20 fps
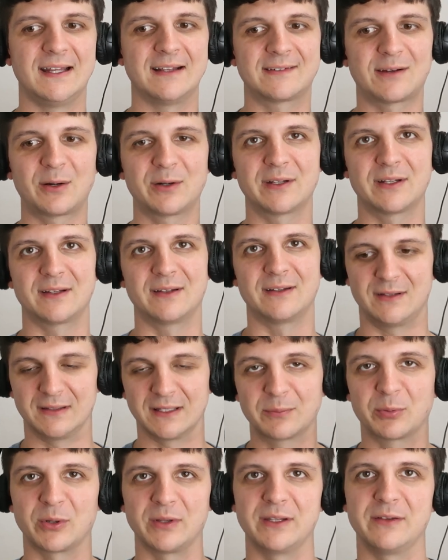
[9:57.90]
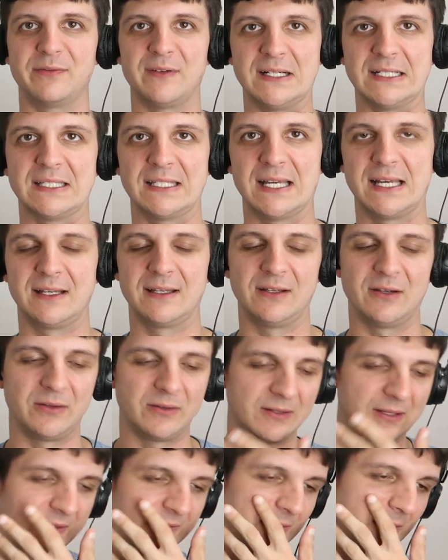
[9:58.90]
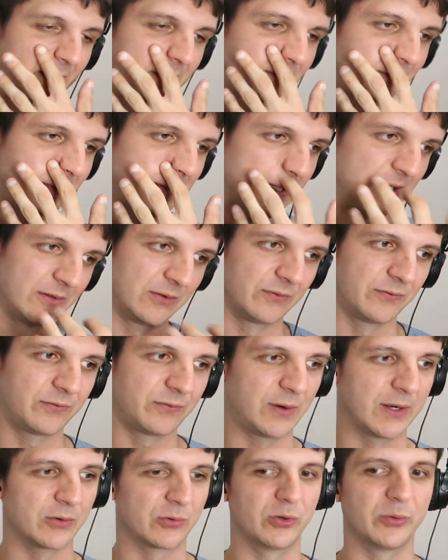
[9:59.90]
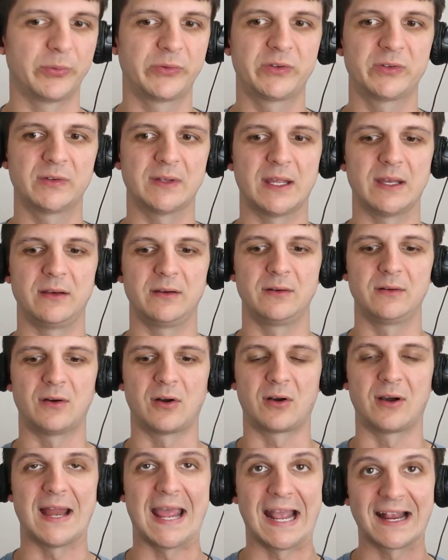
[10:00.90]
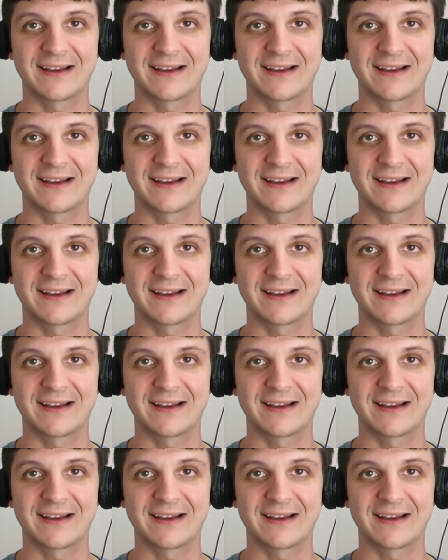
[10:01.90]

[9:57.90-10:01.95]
it's hard to deliberately find that. You know, it's hard to find friend groups that are